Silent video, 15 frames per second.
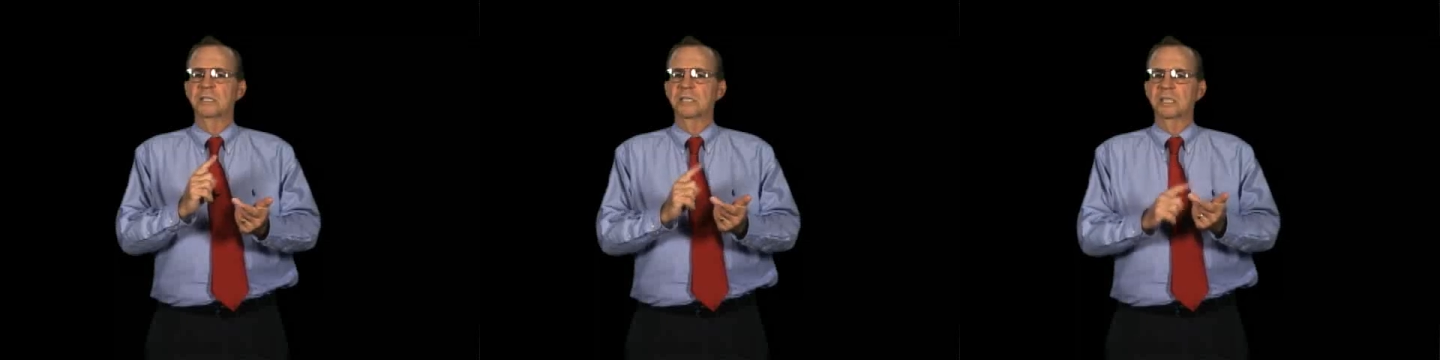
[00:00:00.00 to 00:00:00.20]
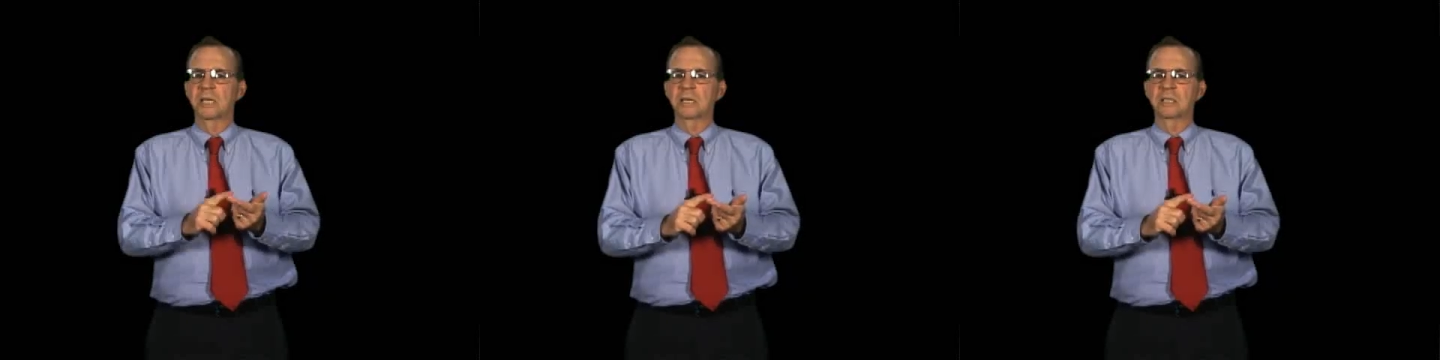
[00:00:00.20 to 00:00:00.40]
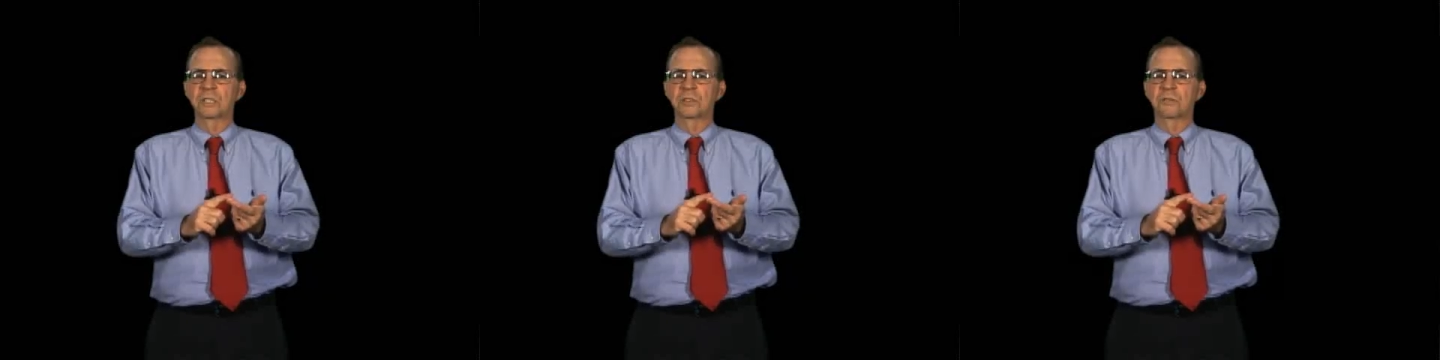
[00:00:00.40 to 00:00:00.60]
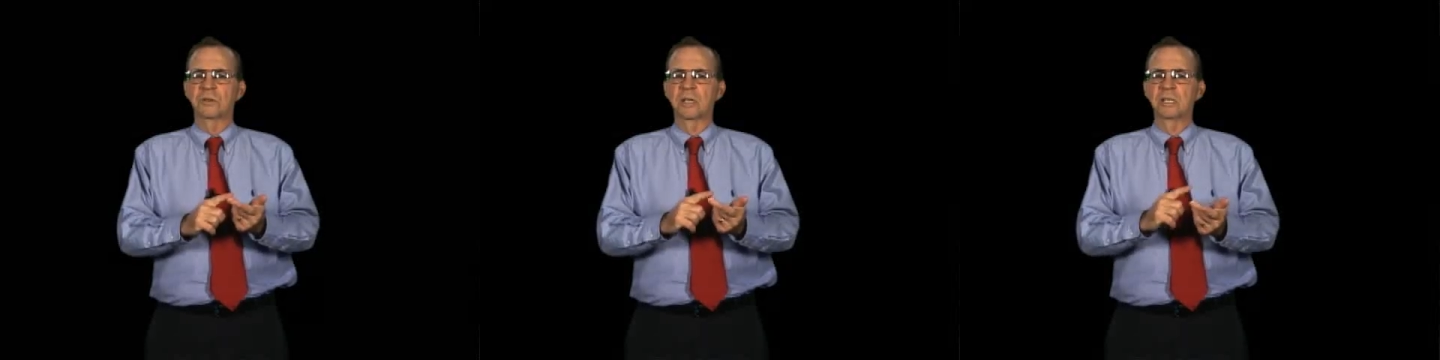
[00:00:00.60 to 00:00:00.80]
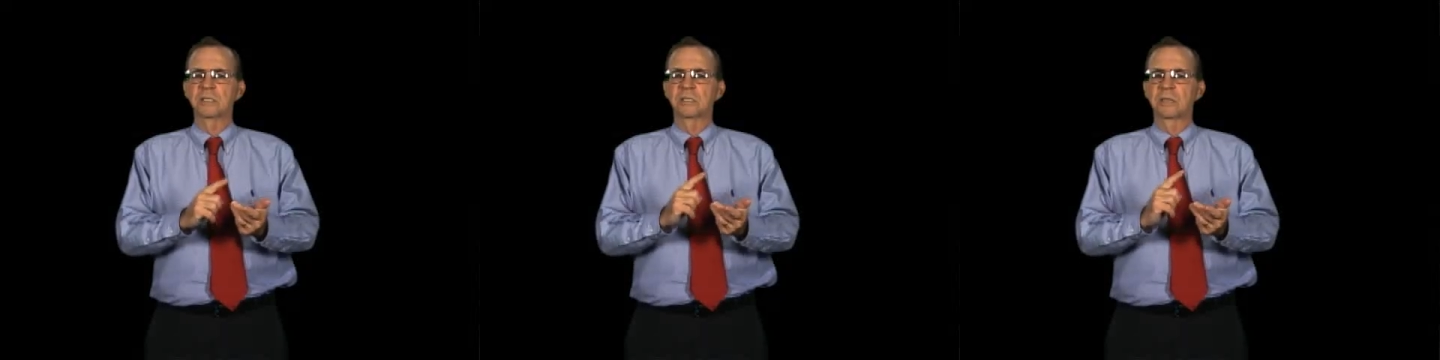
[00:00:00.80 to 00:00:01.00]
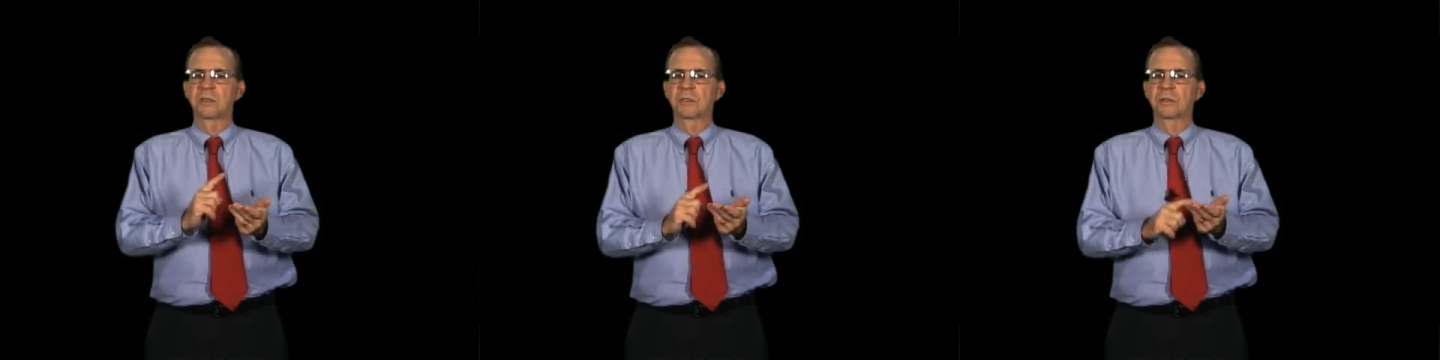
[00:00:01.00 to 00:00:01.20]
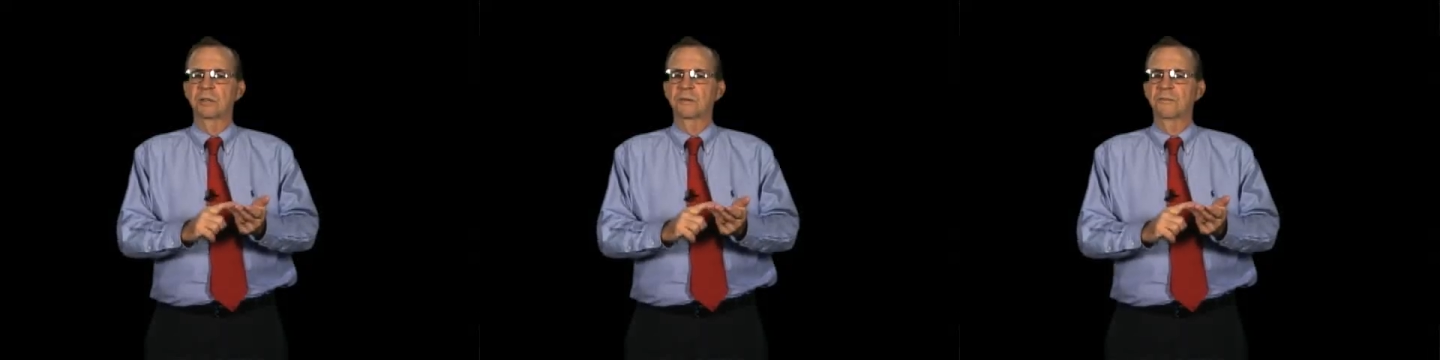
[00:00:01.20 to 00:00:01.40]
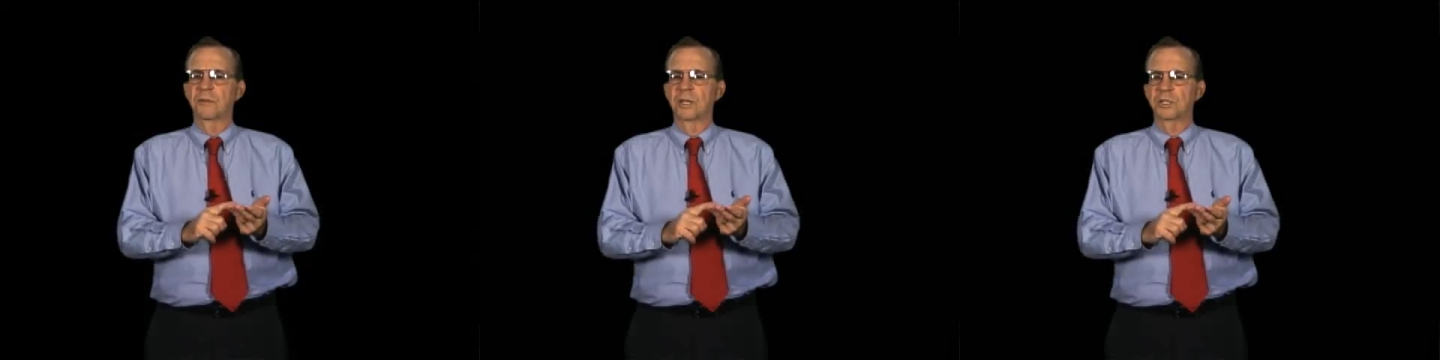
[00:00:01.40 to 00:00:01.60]
The second, straights. The
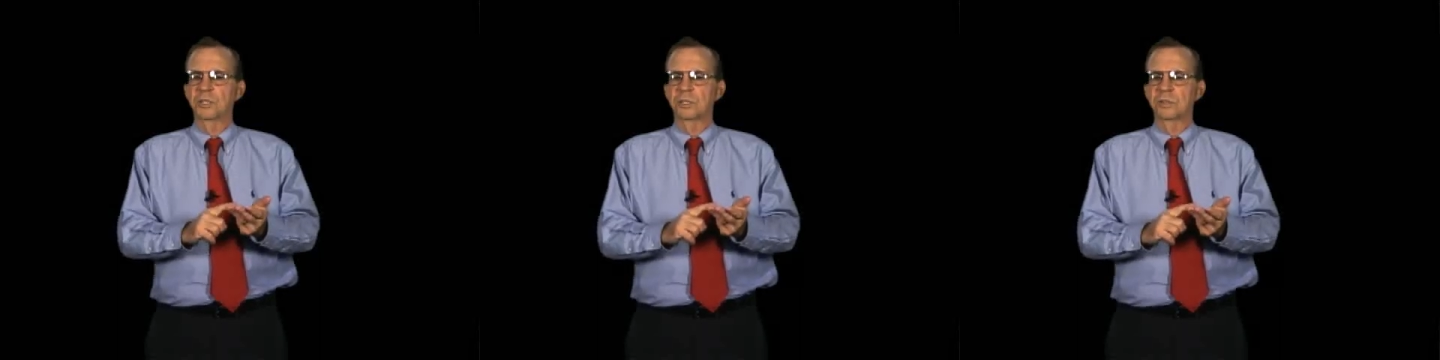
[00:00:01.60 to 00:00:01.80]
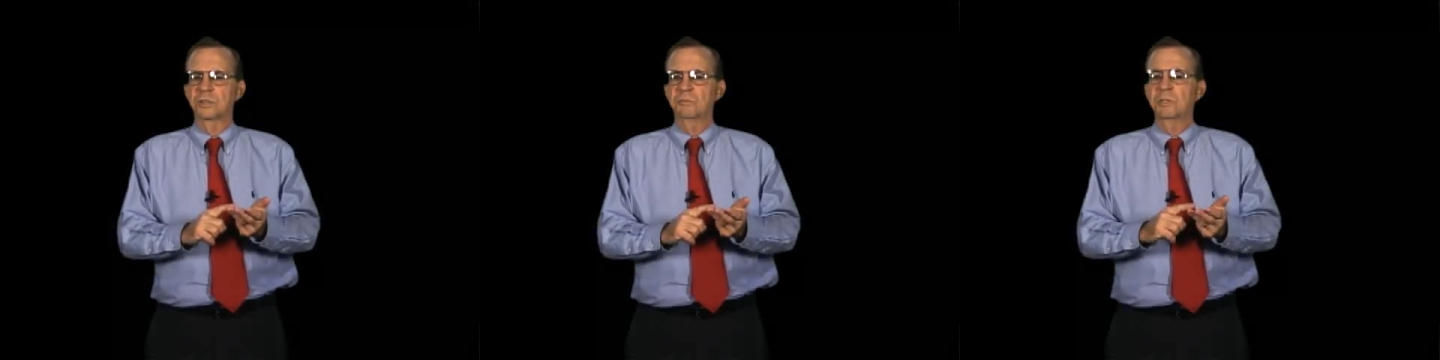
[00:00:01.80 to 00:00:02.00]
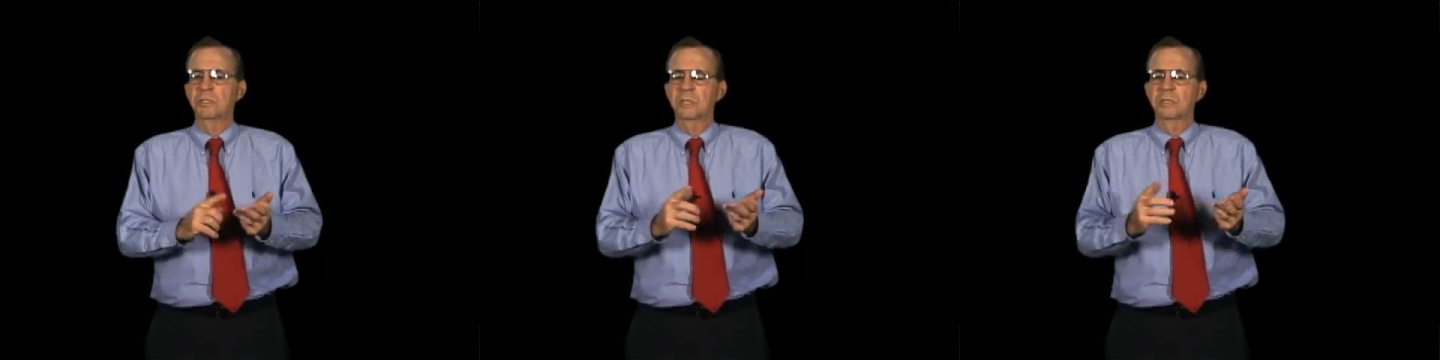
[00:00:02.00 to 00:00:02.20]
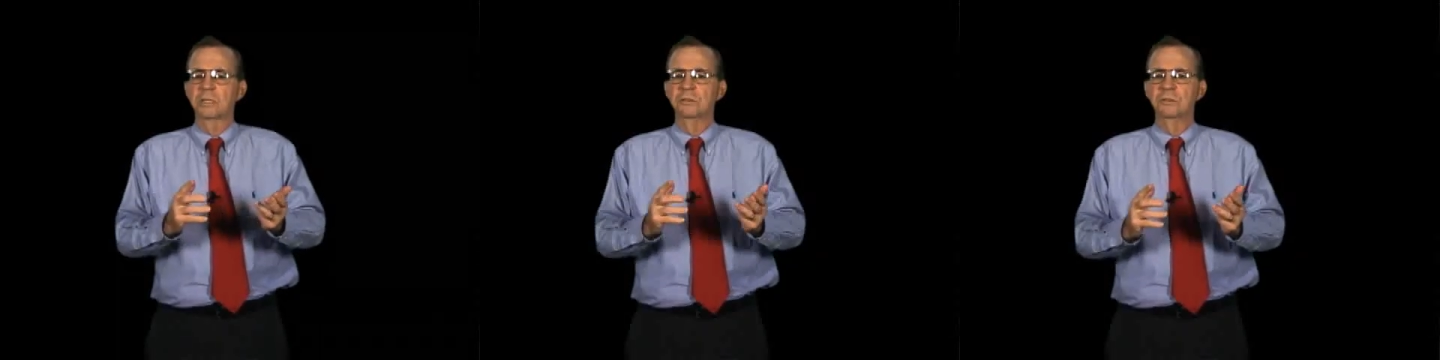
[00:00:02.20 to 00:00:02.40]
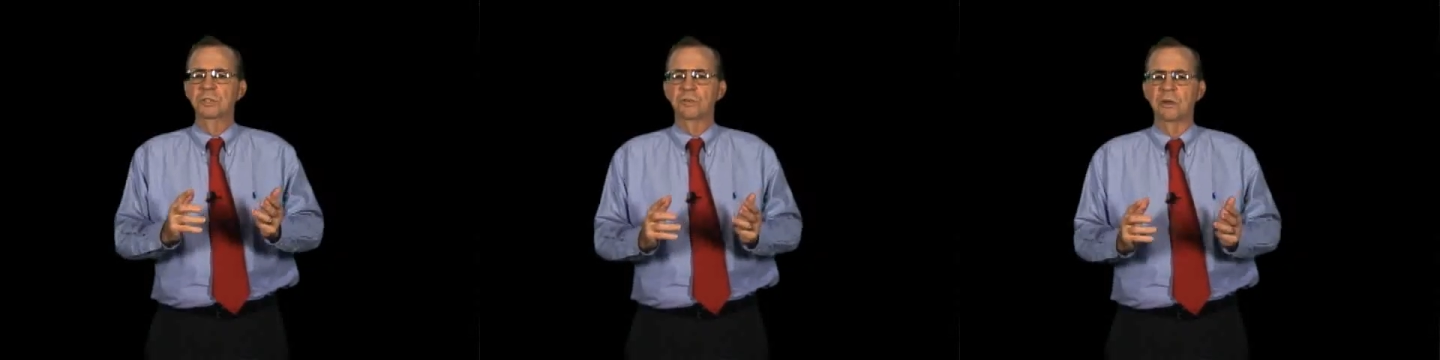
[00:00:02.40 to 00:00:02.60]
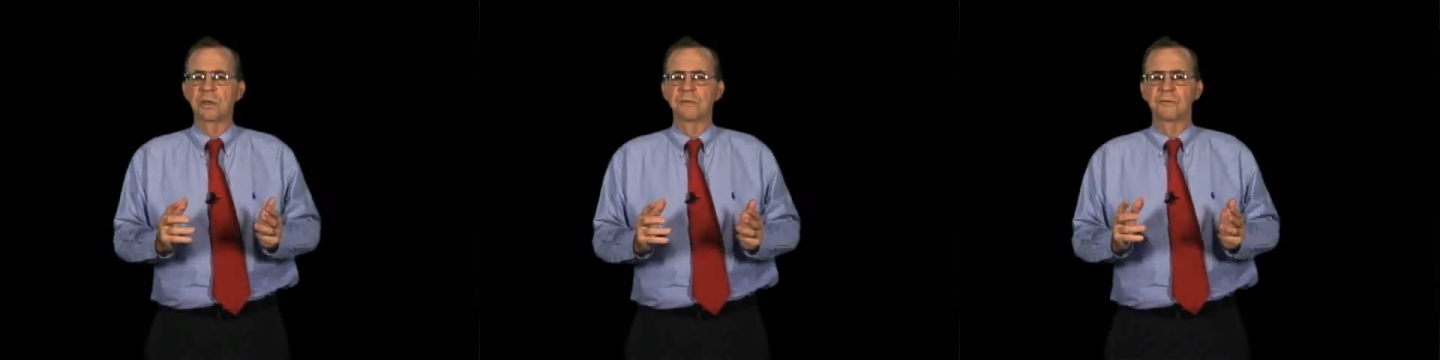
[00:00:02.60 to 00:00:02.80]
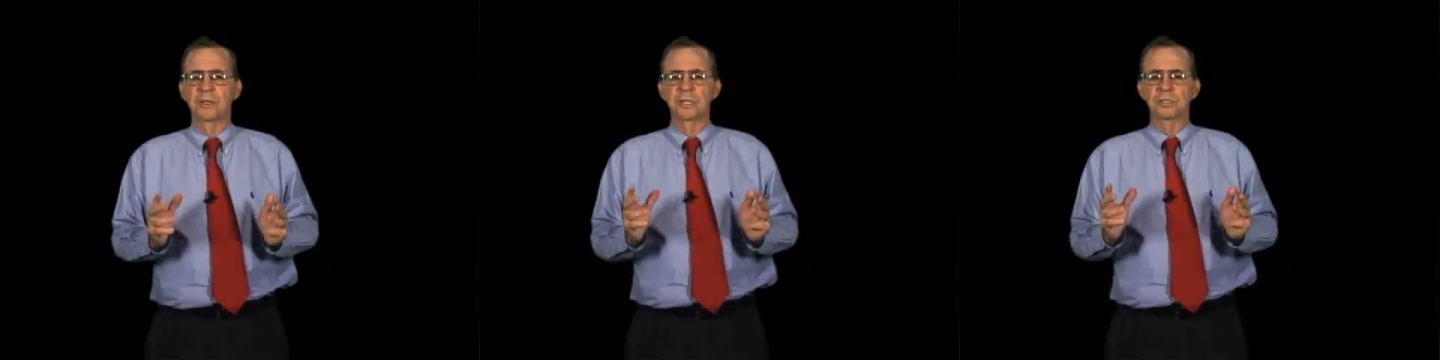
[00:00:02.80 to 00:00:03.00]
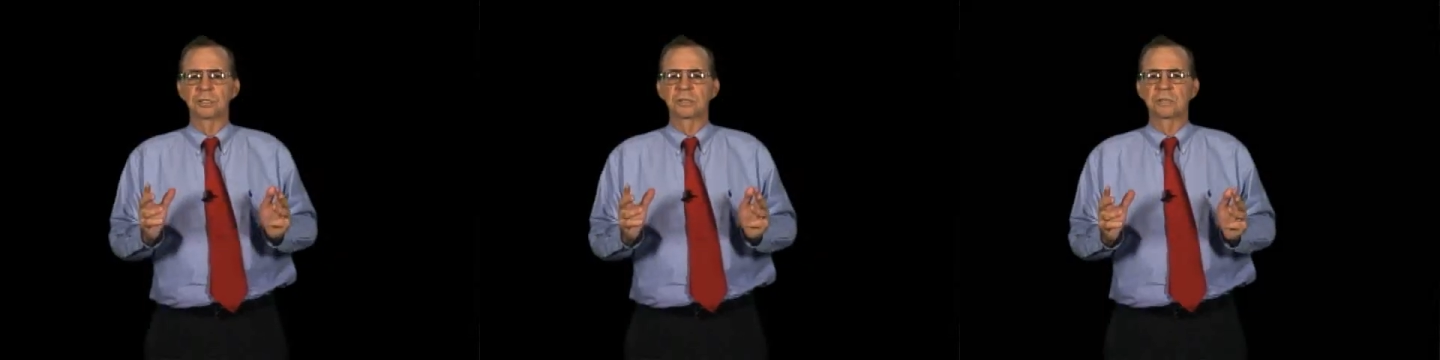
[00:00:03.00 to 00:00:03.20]
third, flushes, which includes straight
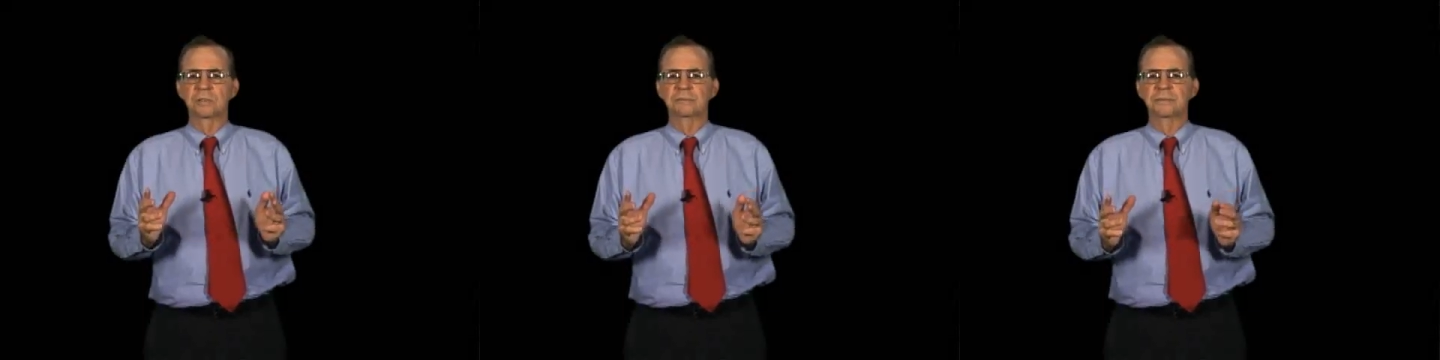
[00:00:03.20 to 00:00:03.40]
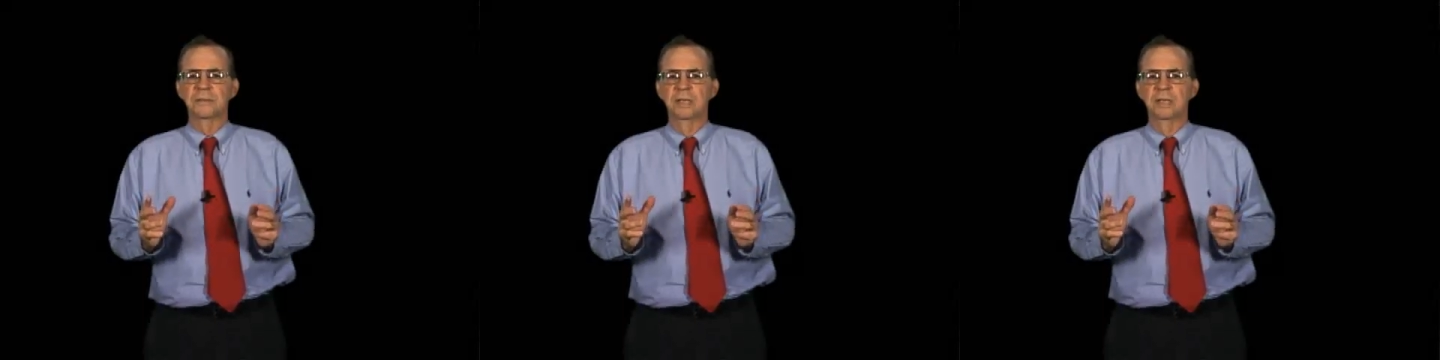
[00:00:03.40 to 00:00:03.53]
flushes.